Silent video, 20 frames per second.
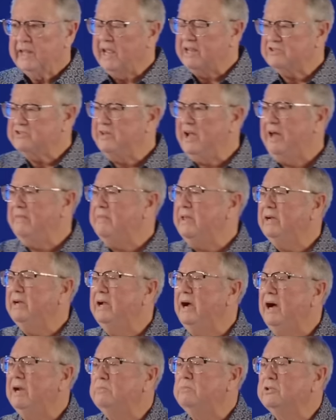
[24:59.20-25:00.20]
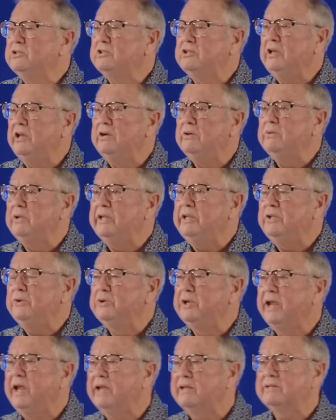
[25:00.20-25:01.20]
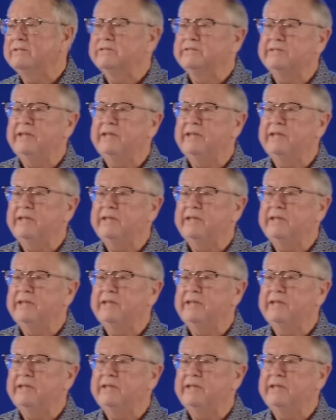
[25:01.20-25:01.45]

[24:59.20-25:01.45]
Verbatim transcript: It's not that God was lonely. You can't